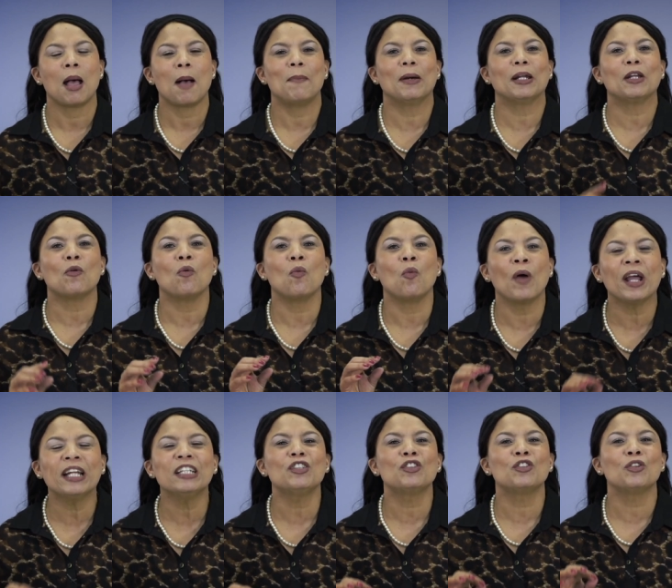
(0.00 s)
but he
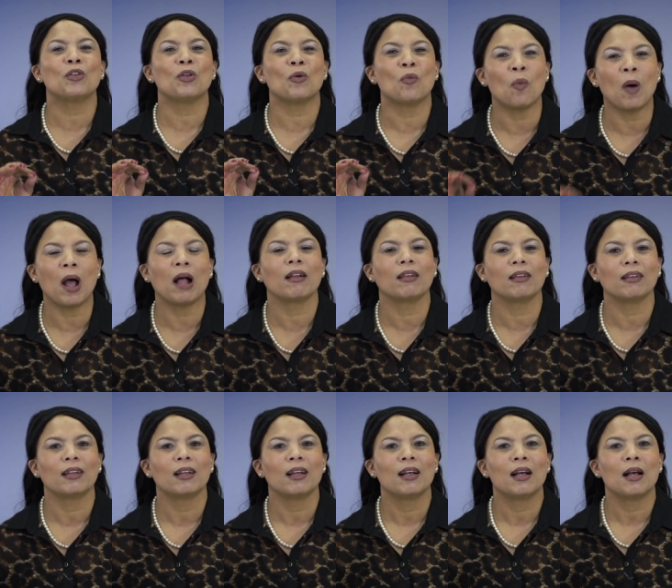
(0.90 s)
went to the well
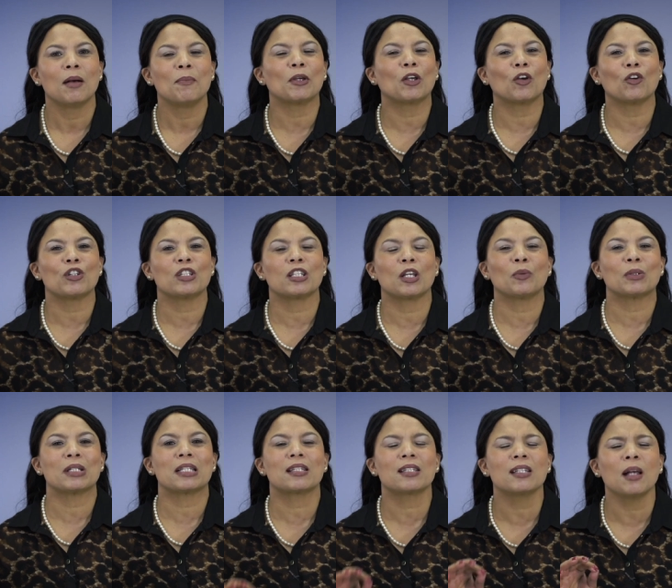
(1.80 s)
because there
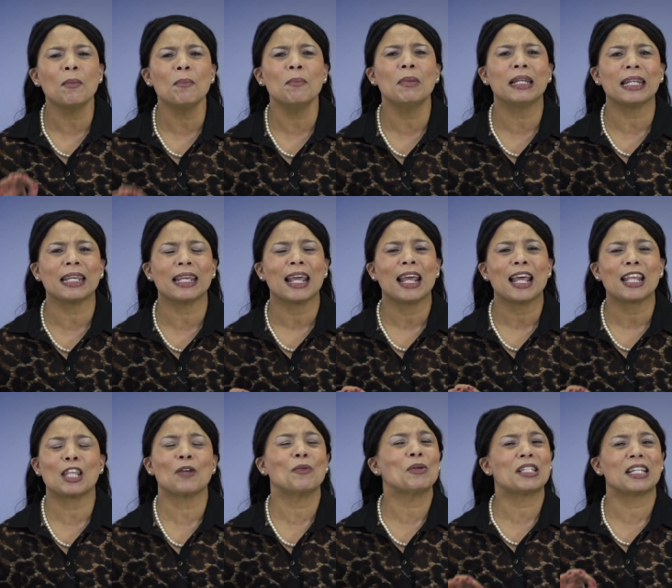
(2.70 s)
was somebody,
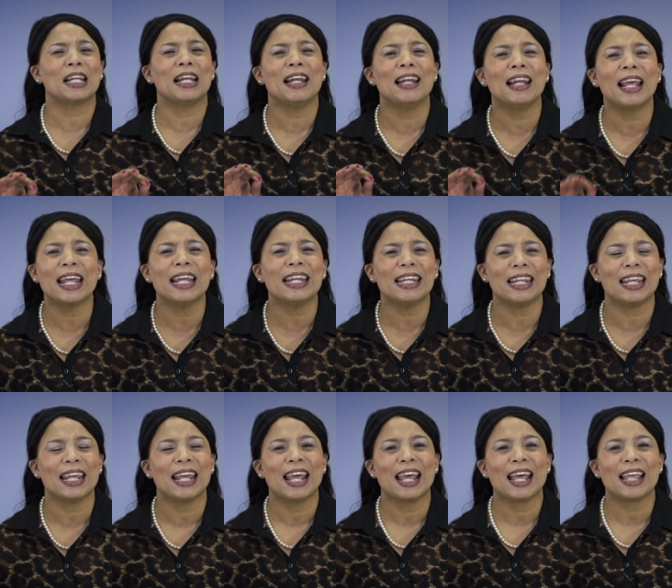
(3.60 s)
there was a
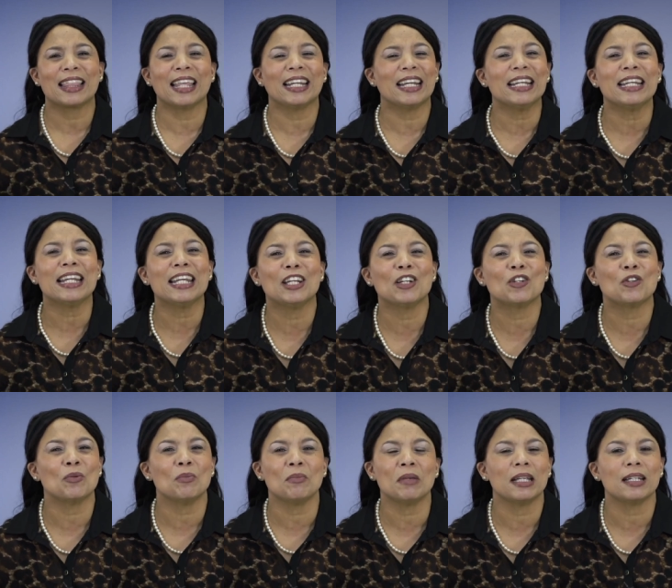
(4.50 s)
lady that he needed
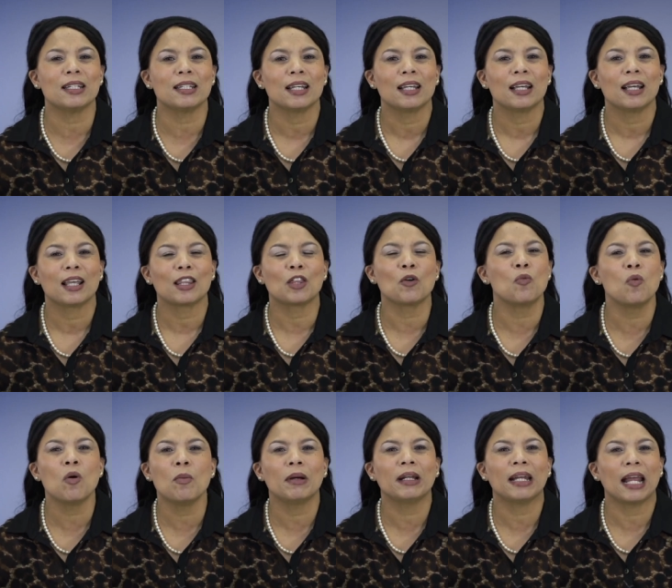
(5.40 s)
to meet, the
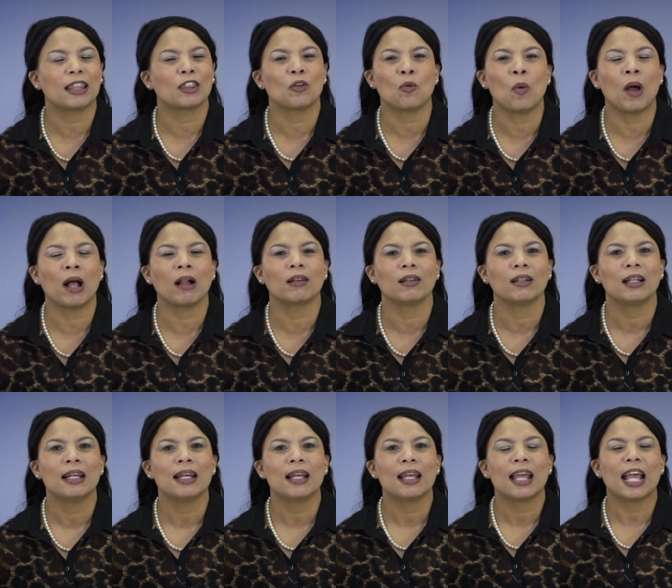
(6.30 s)
woman at the well.
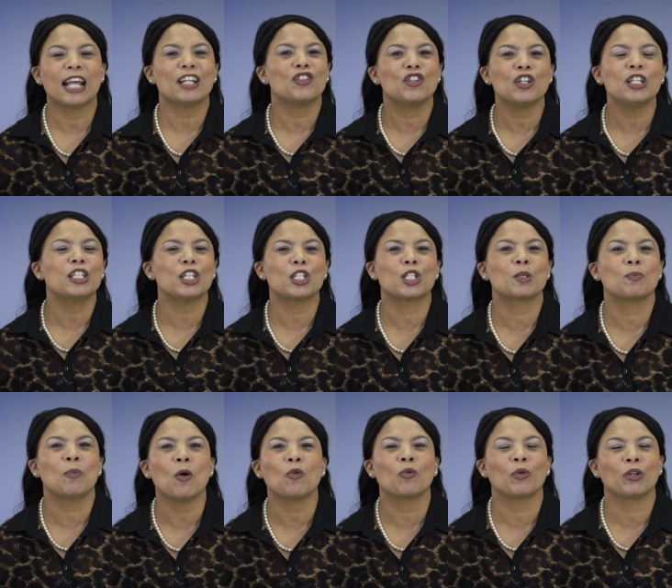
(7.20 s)
And Jesus
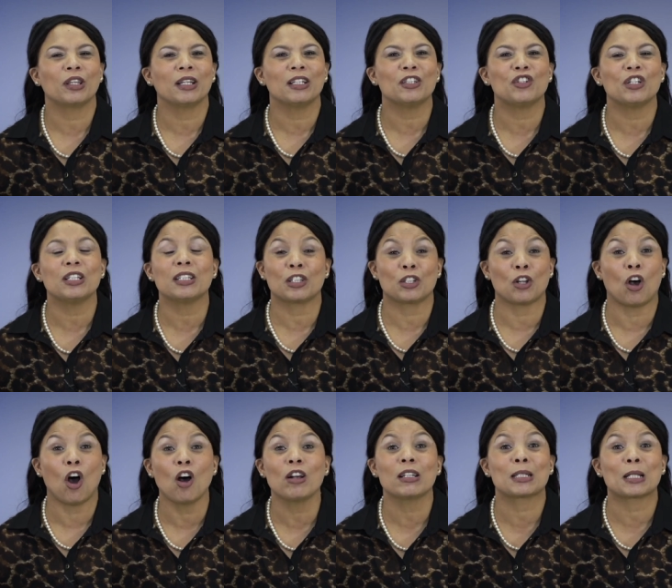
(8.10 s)
spoke with her and Jesus
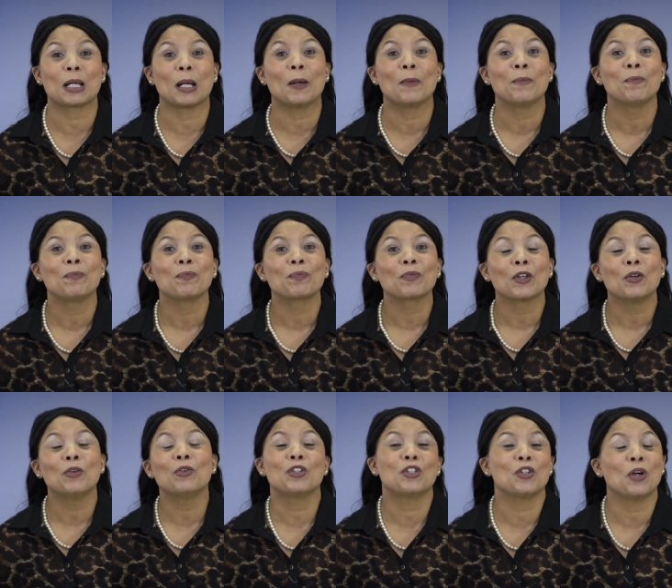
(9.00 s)
asked her,
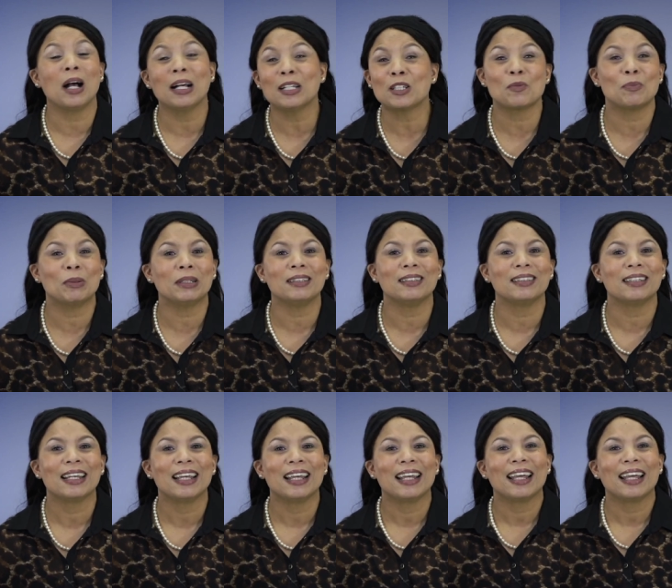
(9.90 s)
who's your husband?